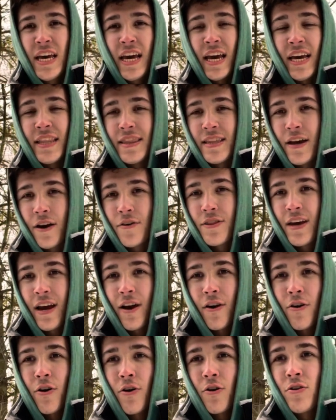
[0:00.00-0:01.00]
And they're
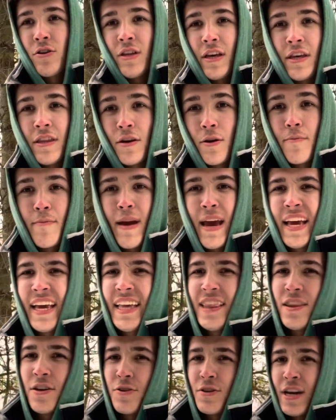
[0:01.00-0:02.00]
there early. They're
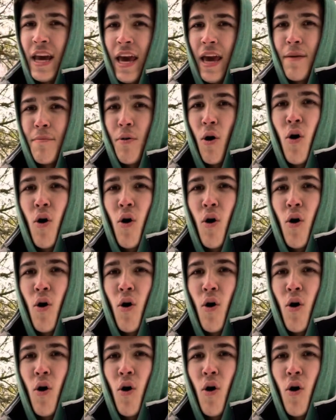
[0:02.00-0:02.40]
making their name.